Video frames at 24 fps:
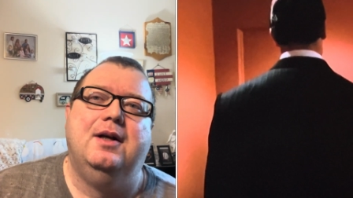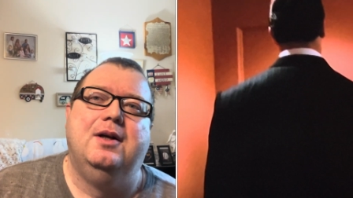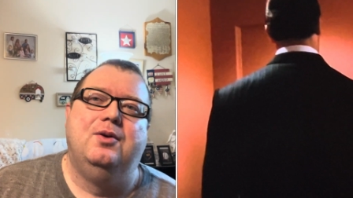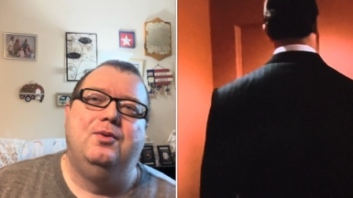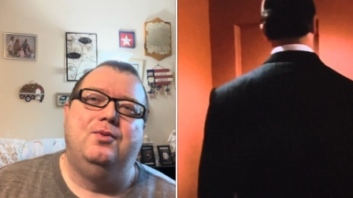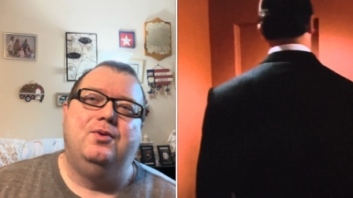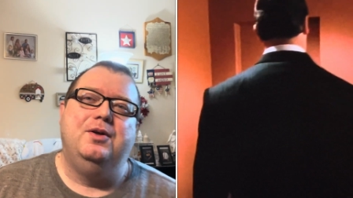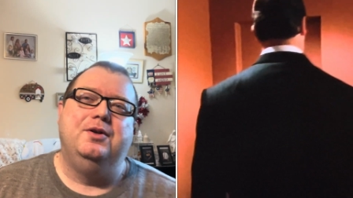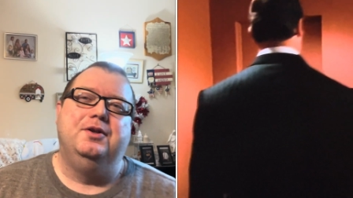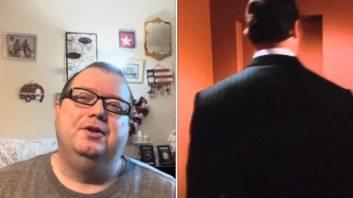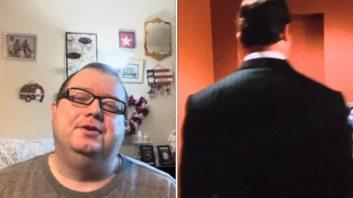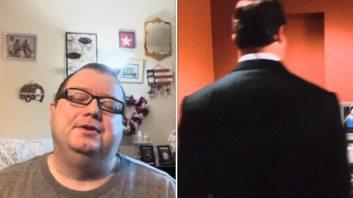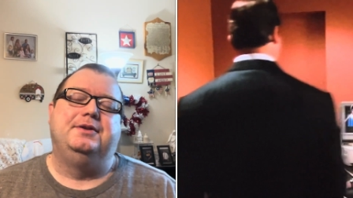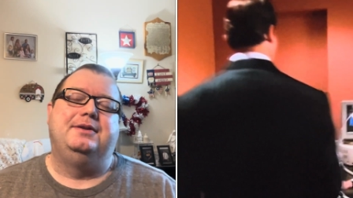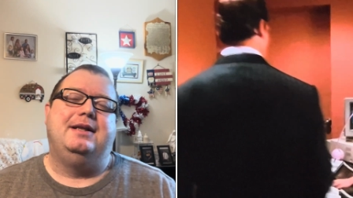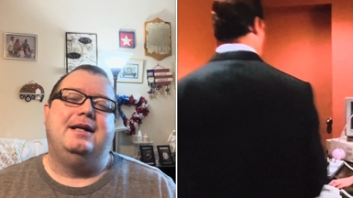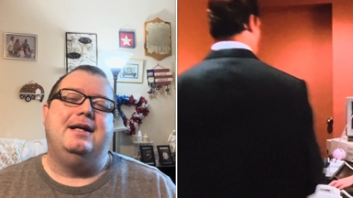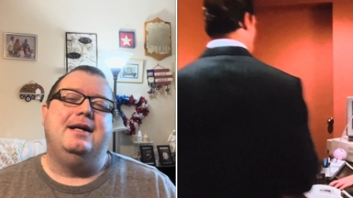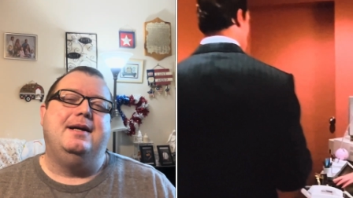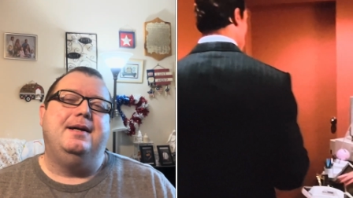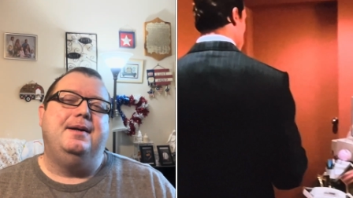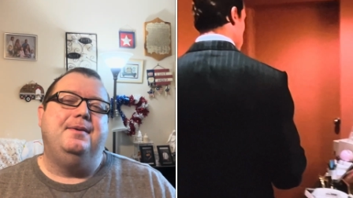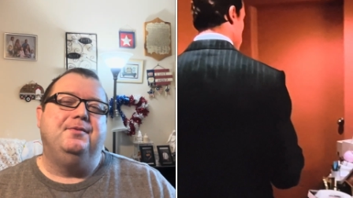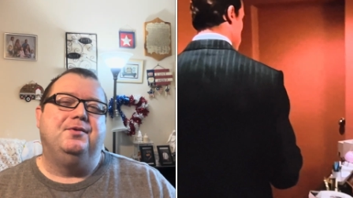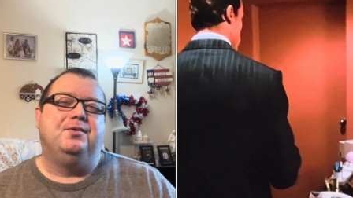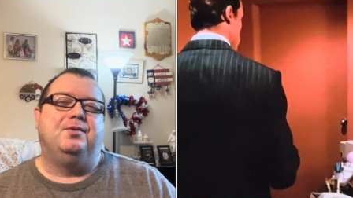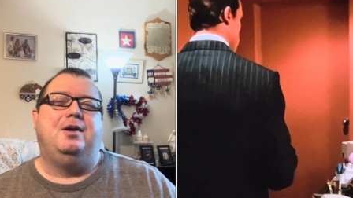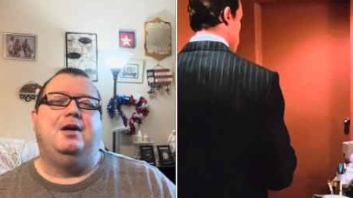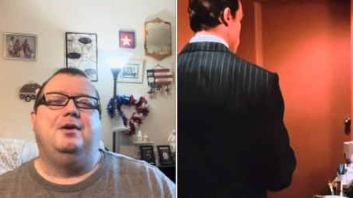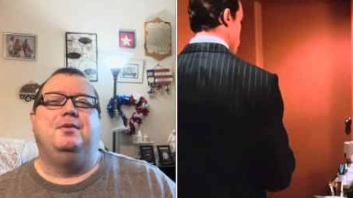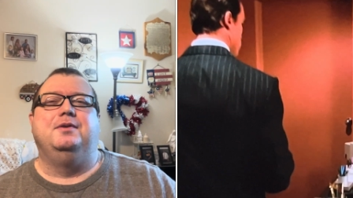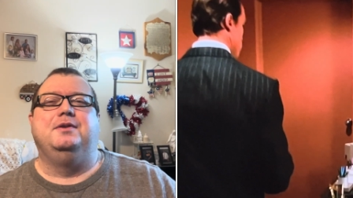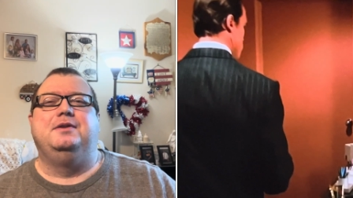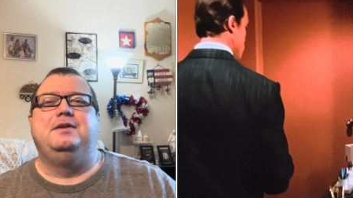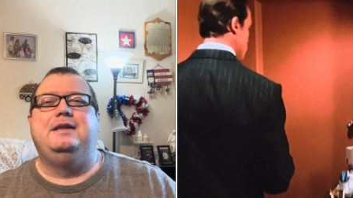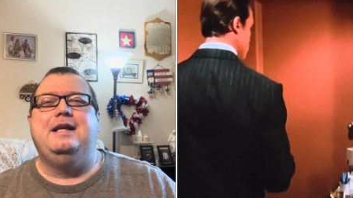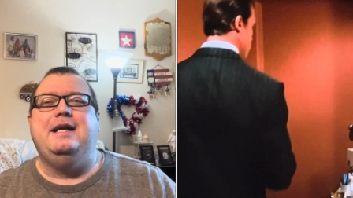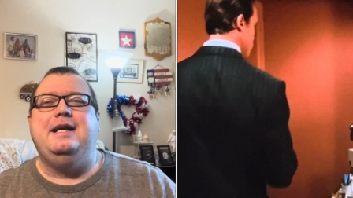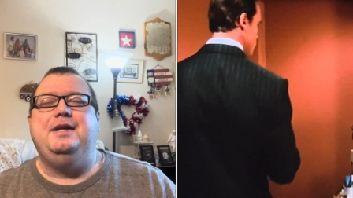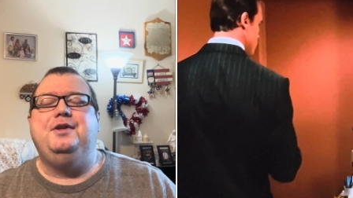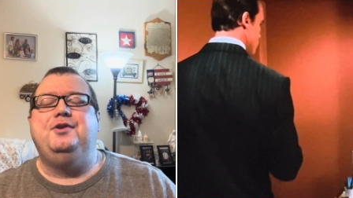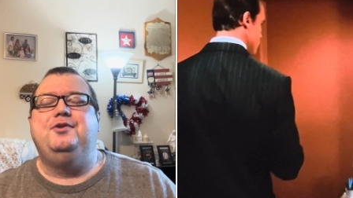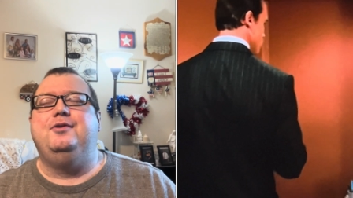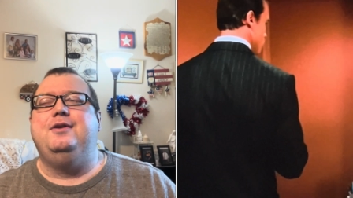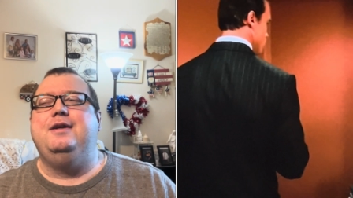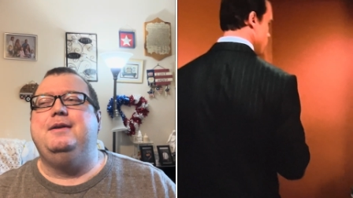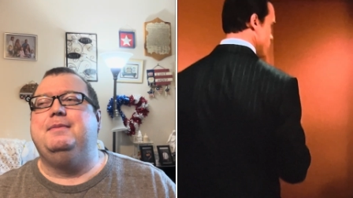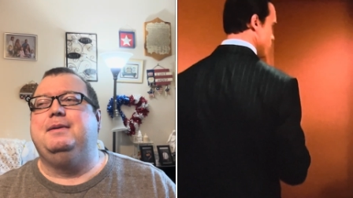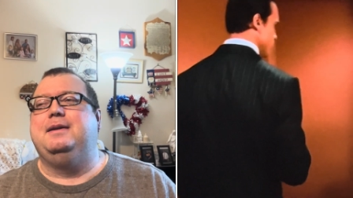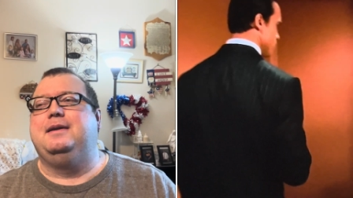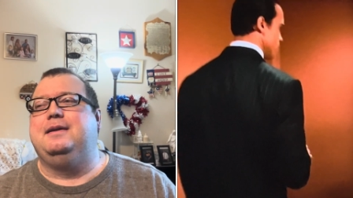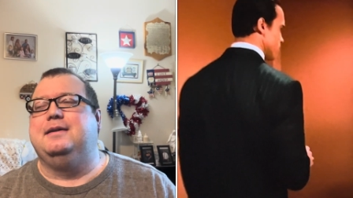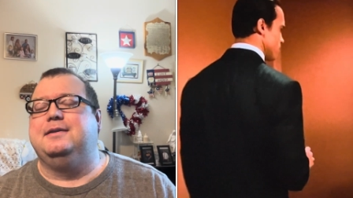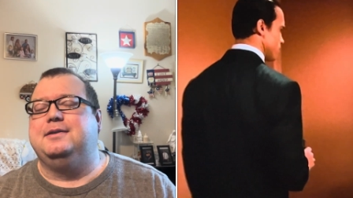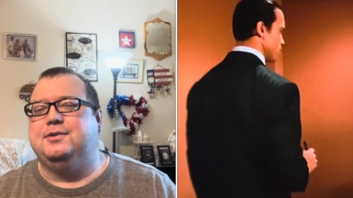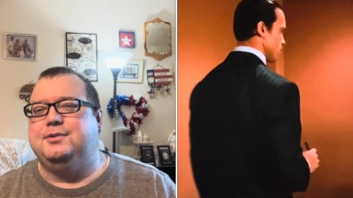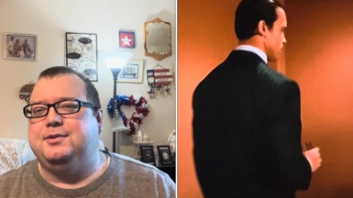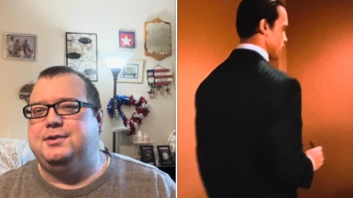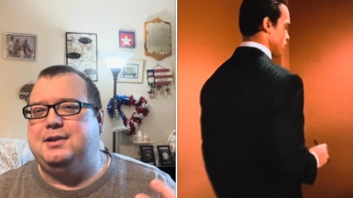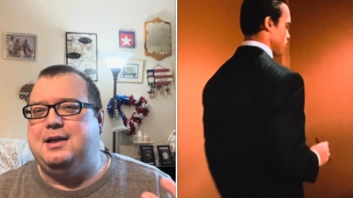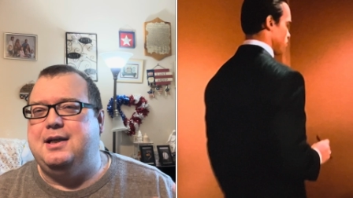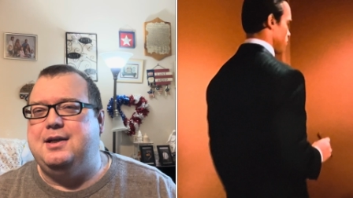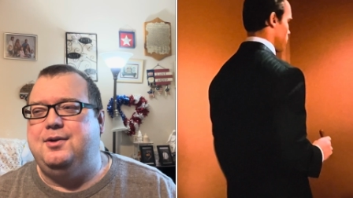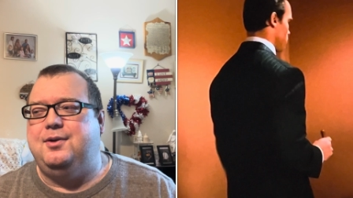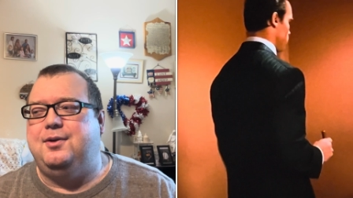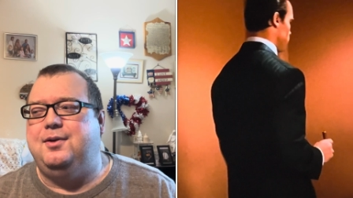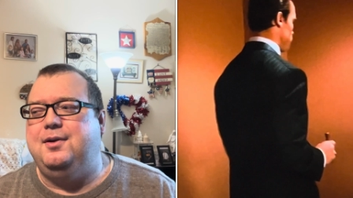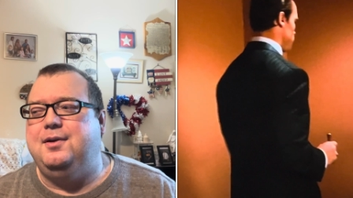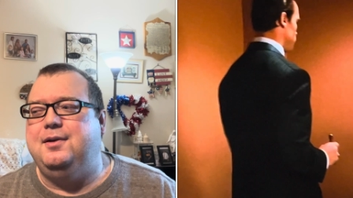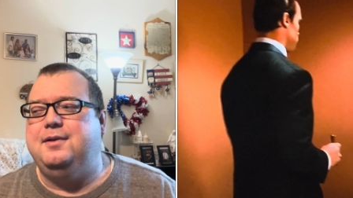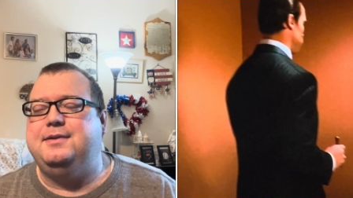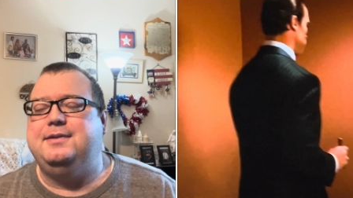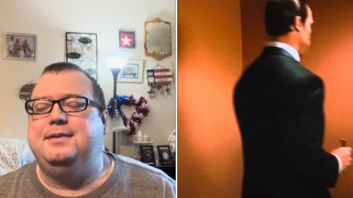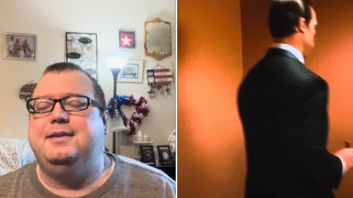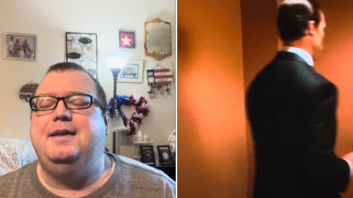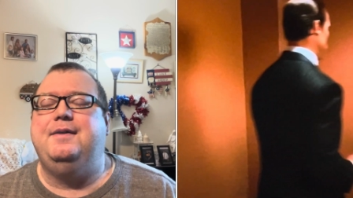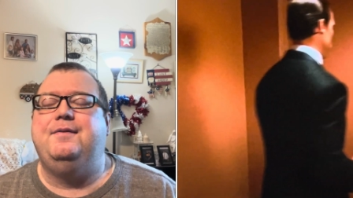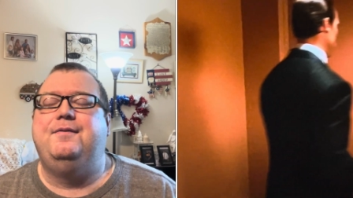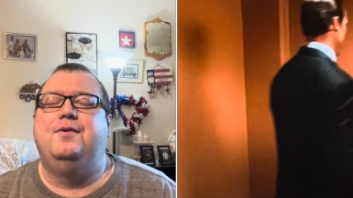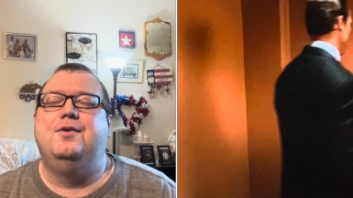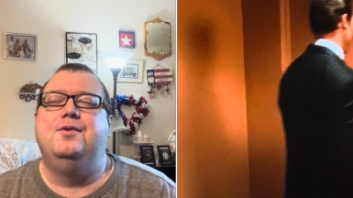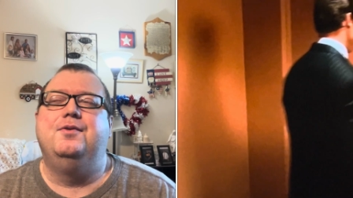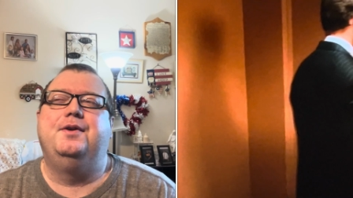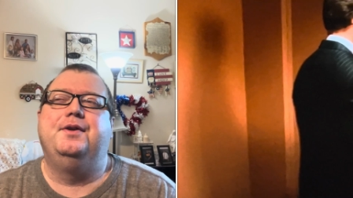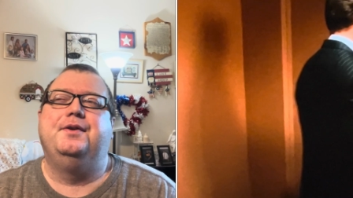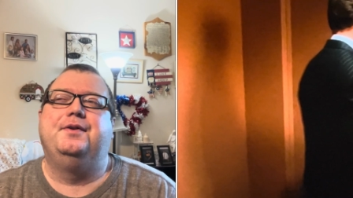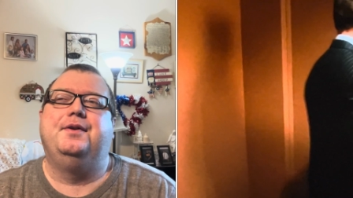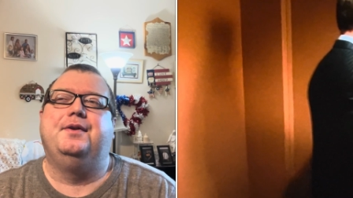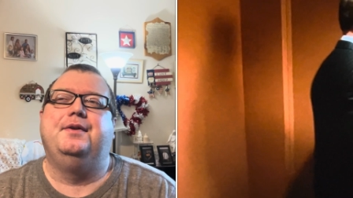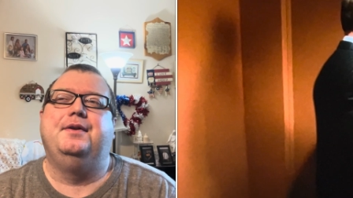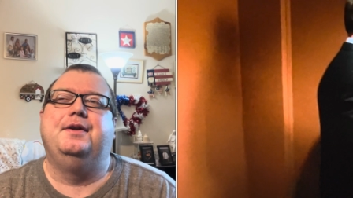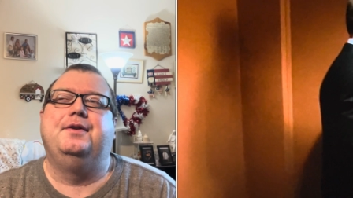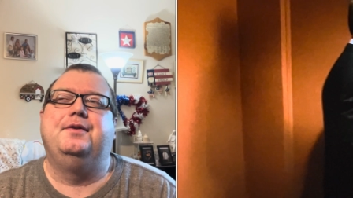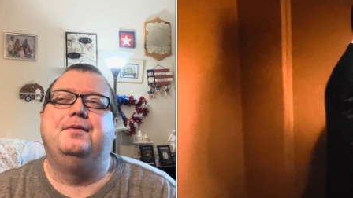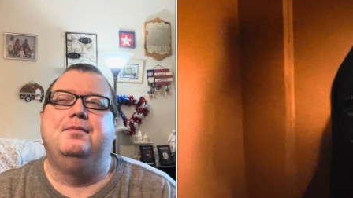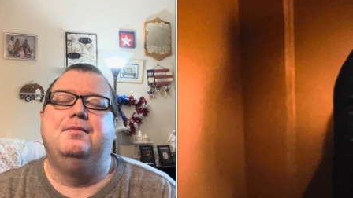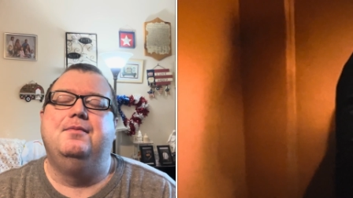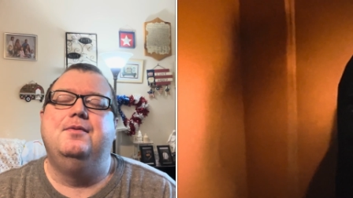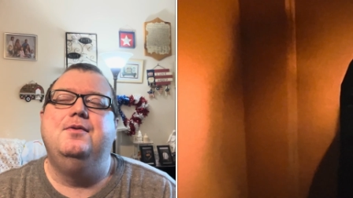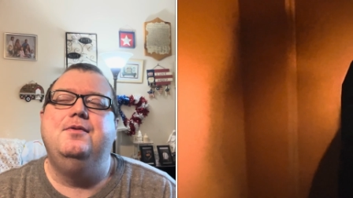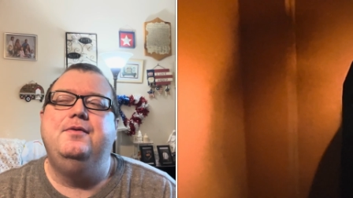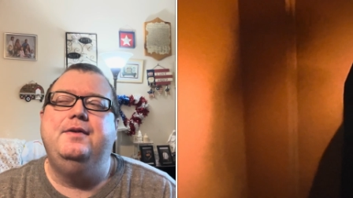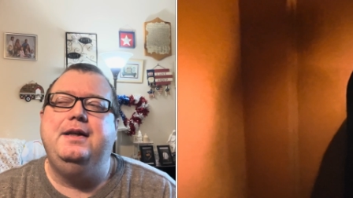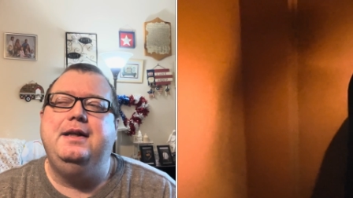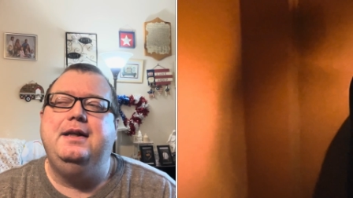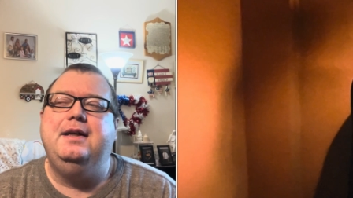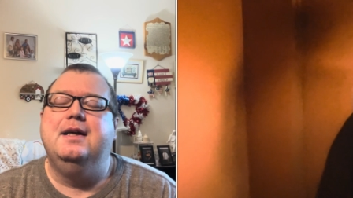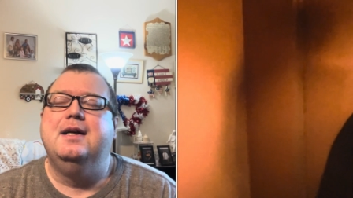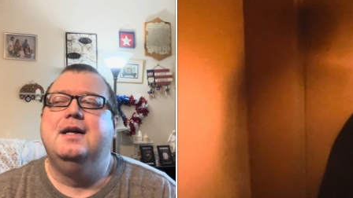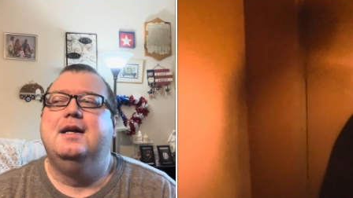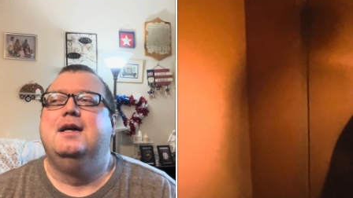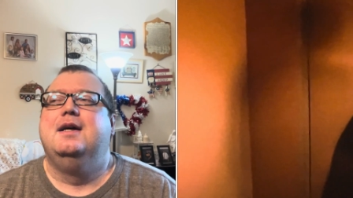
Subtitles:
one of those times where I was daydreaming, because it was kind of hard to stay focused on this movie.